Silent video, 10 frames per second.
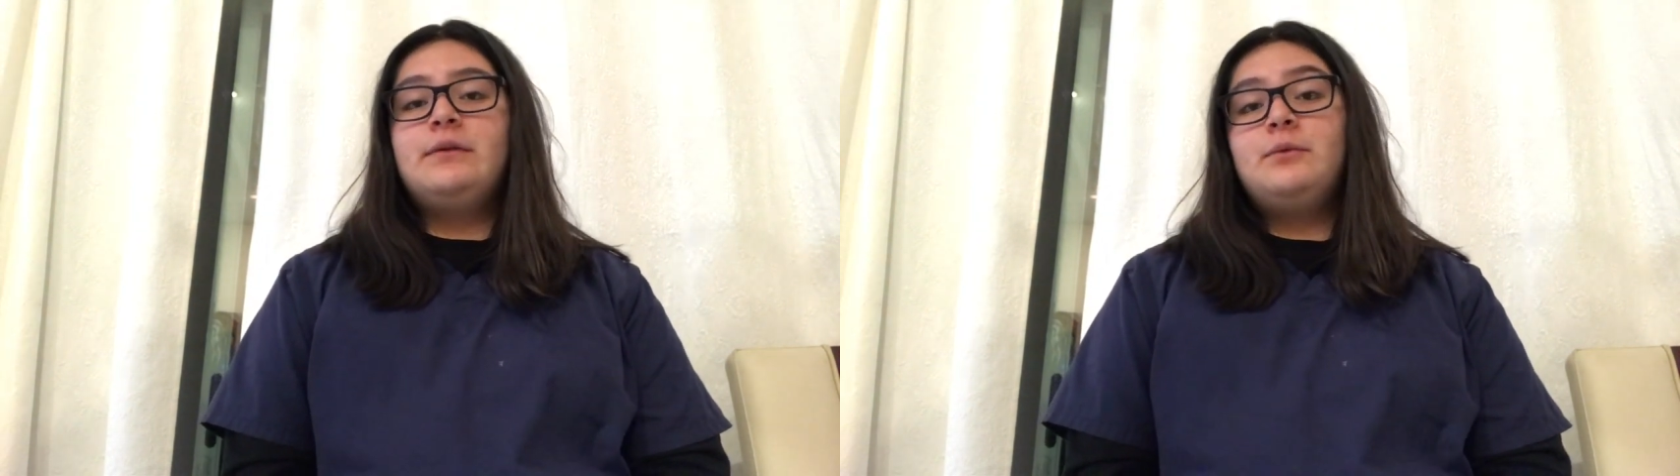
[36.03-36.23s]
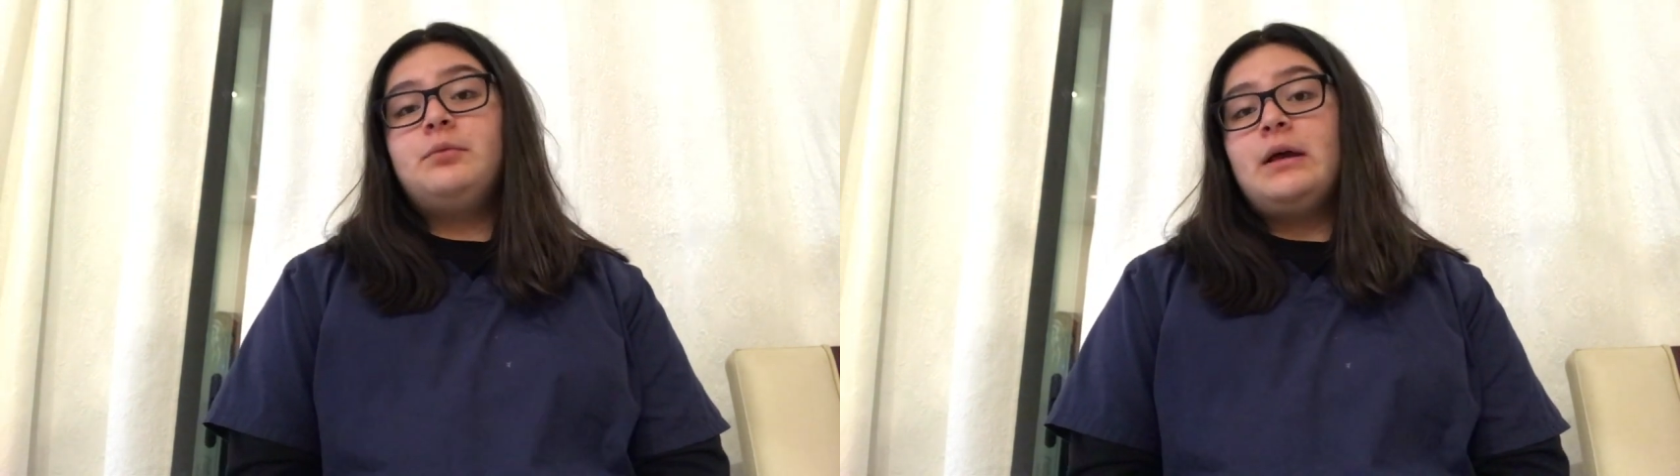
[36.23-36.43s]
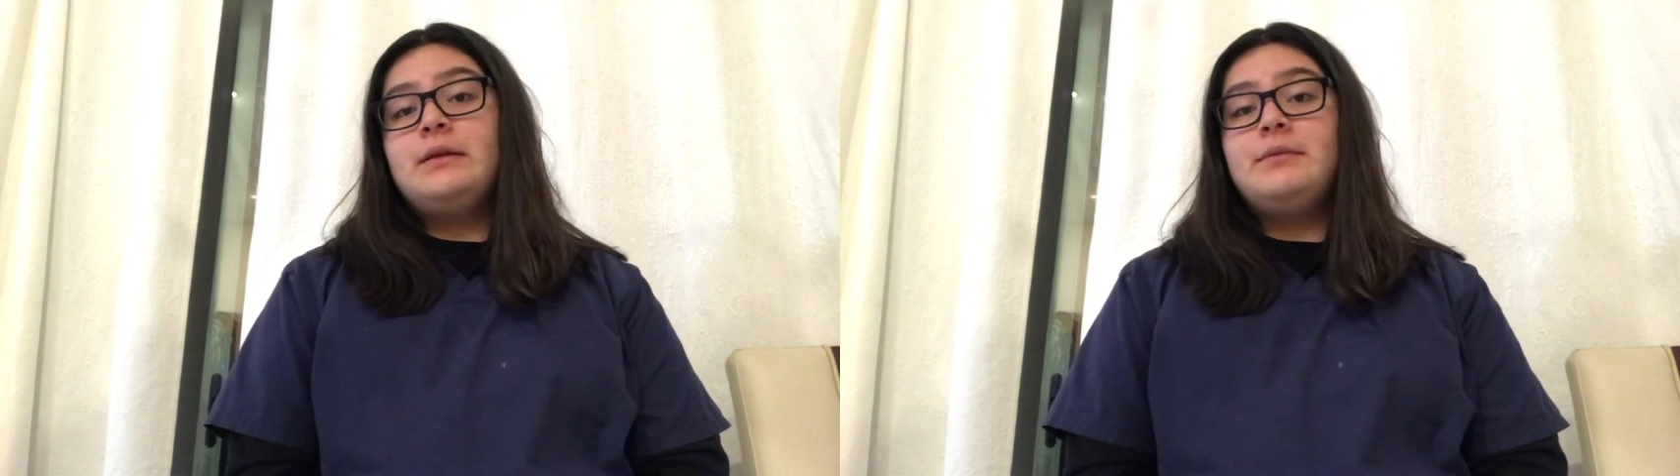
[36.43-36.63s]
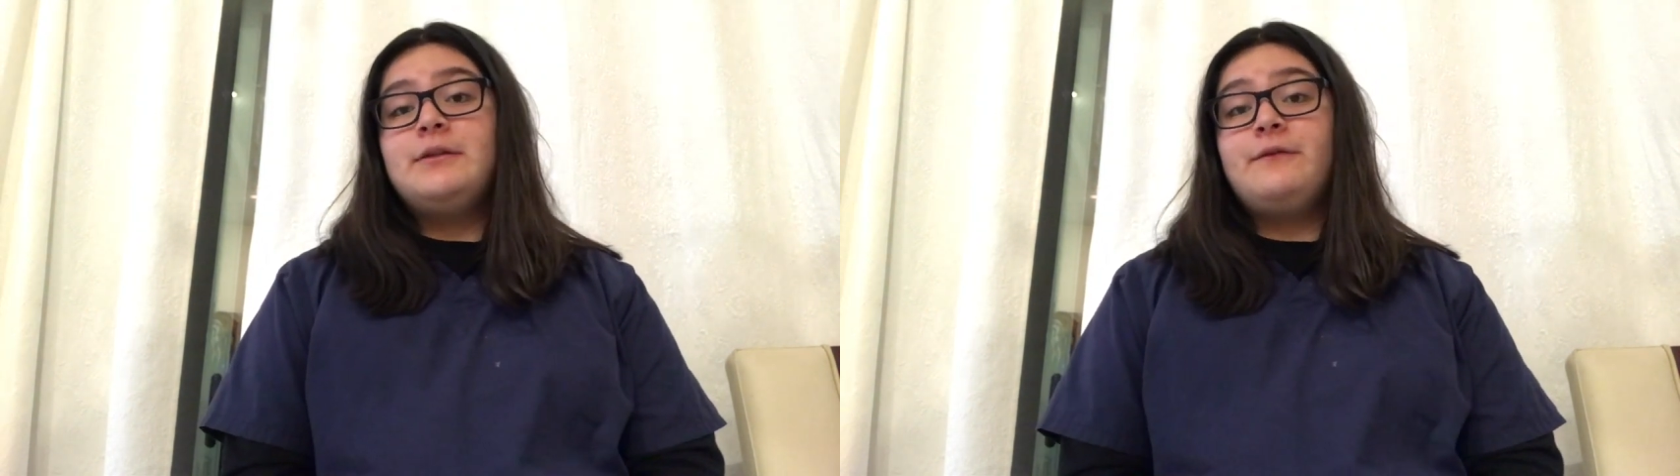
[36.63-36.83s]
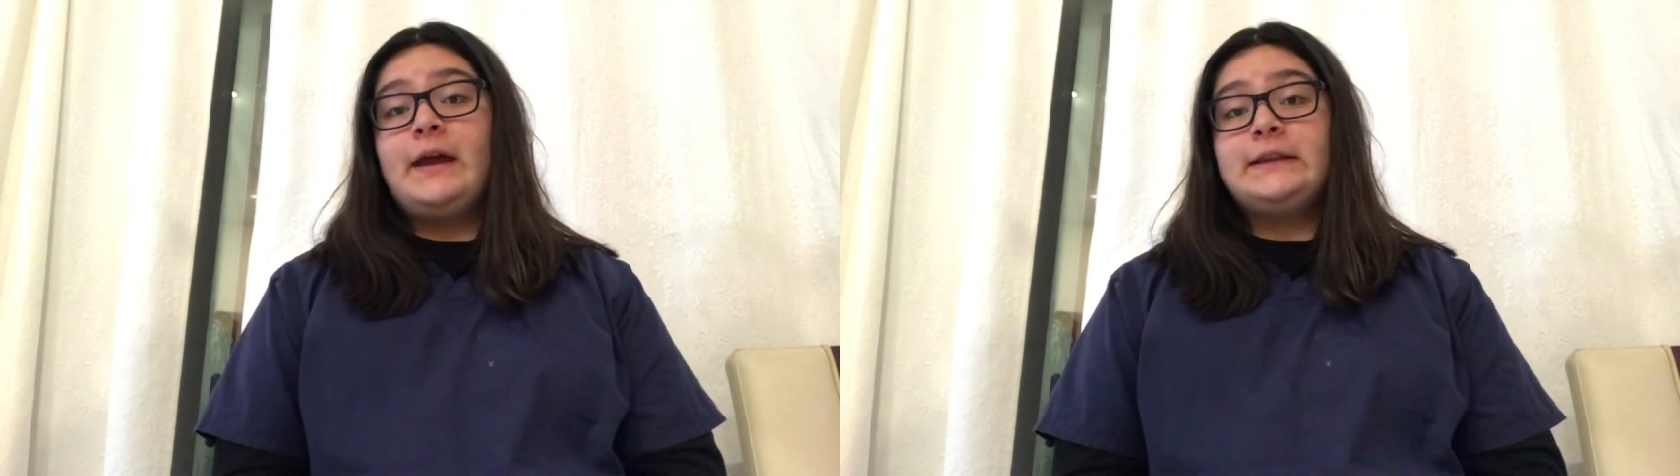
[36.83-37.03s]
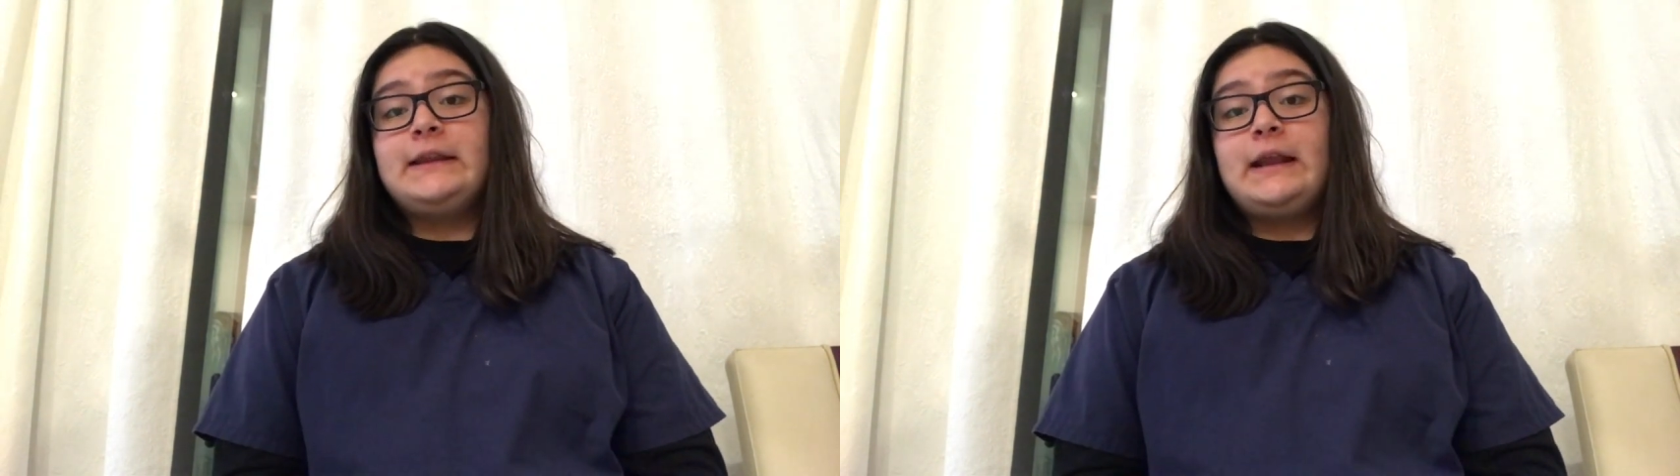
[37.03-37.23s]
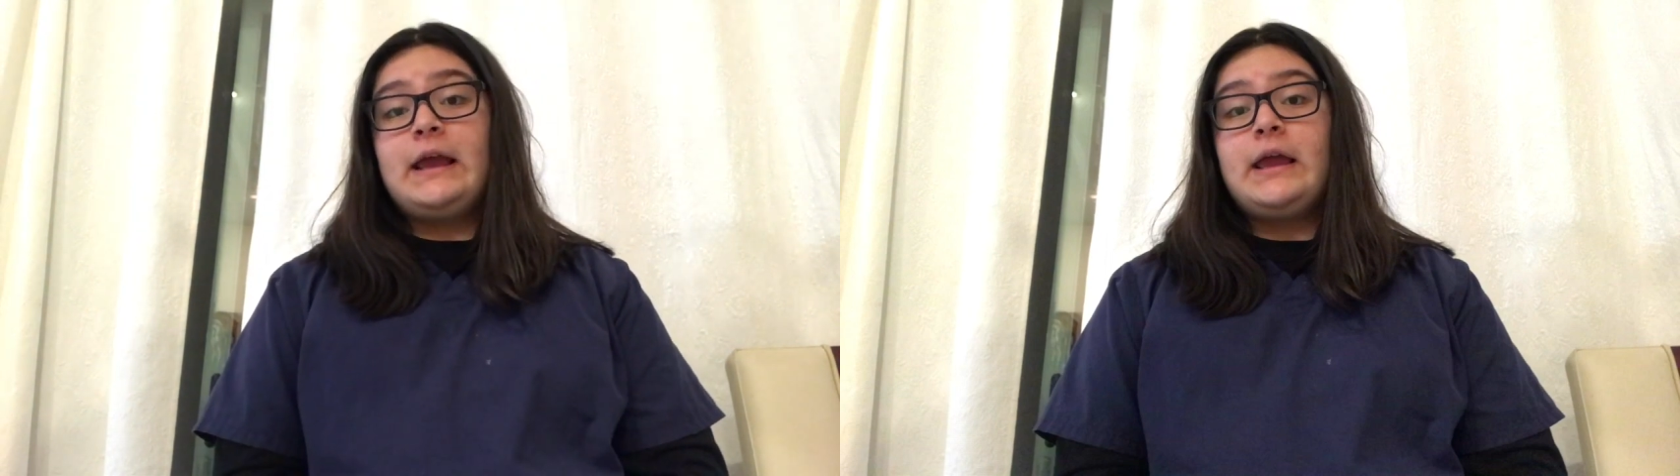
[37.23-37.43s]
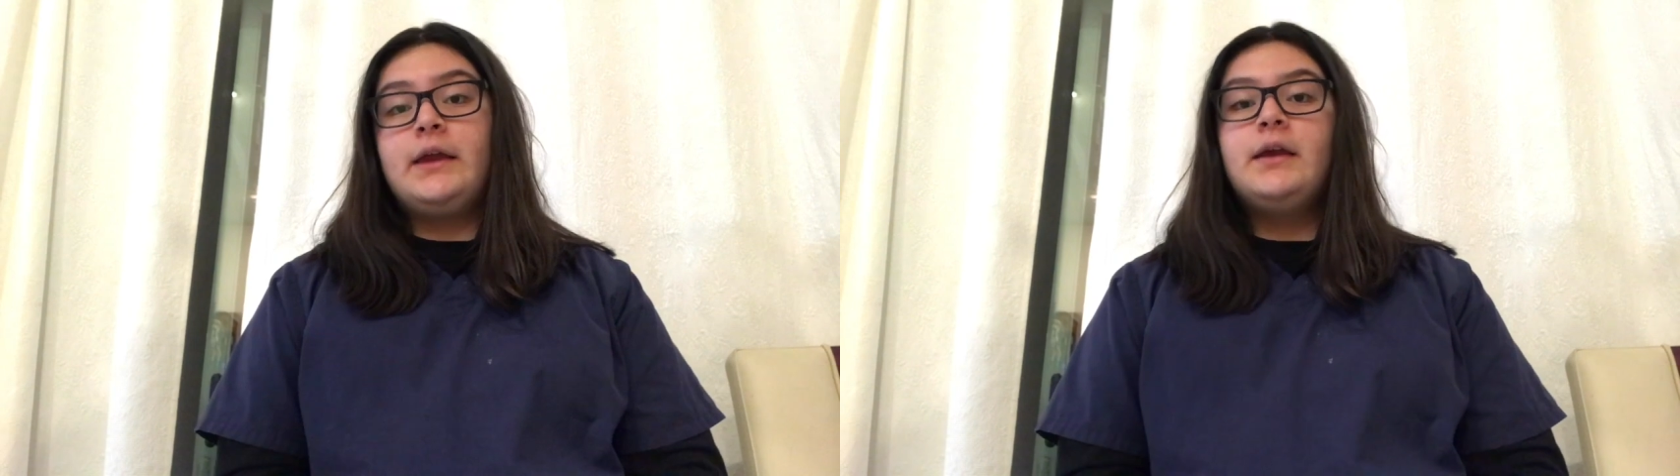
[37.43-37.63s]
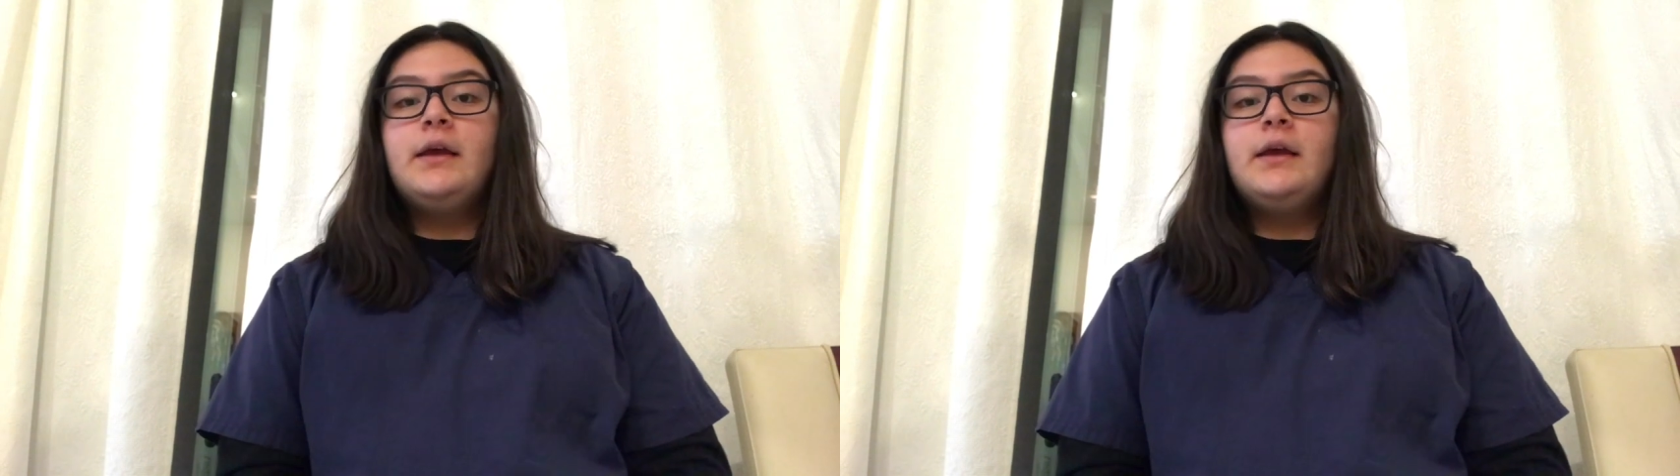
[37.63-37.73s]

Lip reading: them would probably be the fact that I